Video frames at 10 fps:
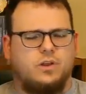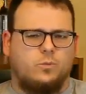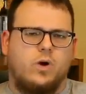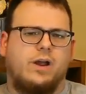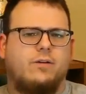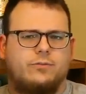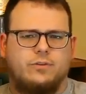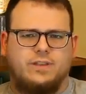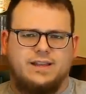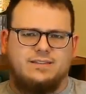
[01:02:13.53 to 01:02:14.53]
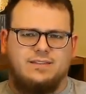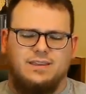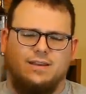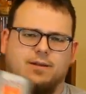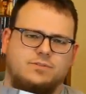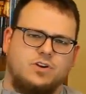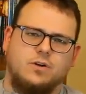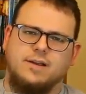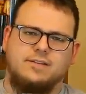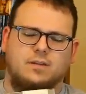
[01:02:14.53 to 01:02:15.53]
a while for the
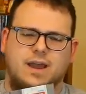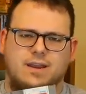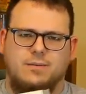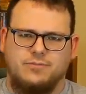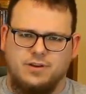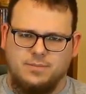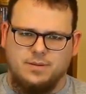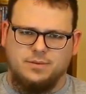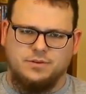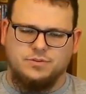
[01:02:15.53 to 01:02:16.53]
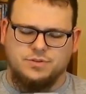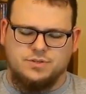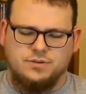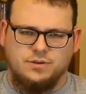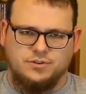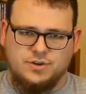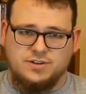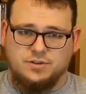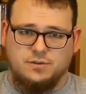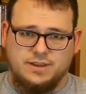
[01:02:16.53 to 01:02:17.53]
turret to line up for you to be able to use
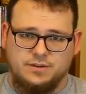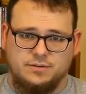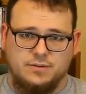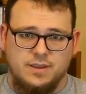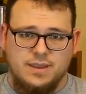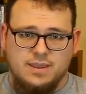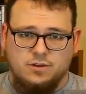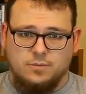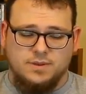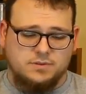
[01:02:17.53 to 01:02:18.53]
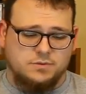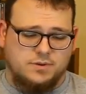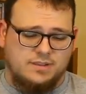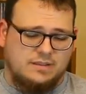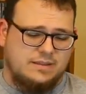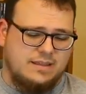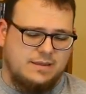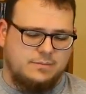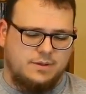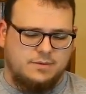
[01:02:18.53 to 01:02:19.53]
your actual your missiles or anything like
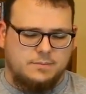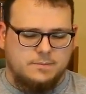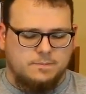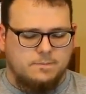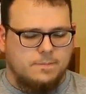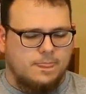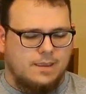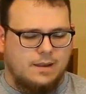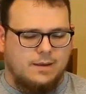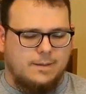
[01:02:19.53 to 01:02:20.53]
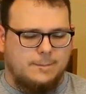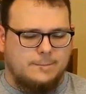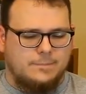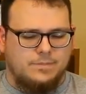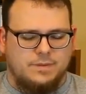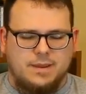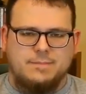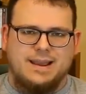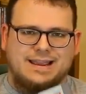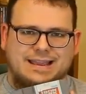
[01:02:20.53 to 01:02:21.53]
that. But
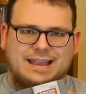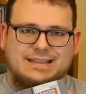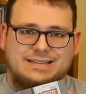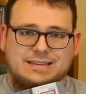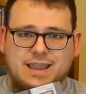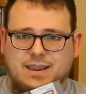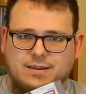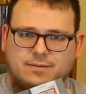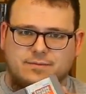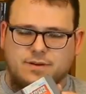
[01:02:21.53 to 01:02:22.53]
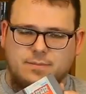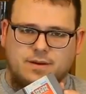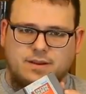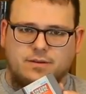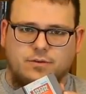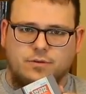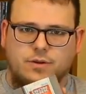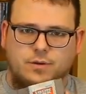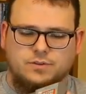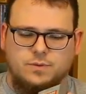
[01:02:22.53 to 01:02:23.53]
made by SNK, for anybody who
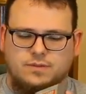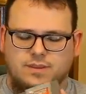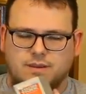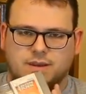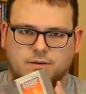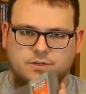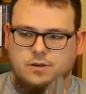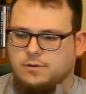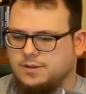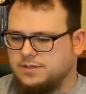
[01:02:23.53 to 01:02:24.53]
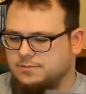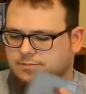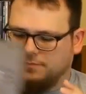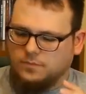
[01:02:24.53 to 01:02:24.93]
knows what the Neo Geo is.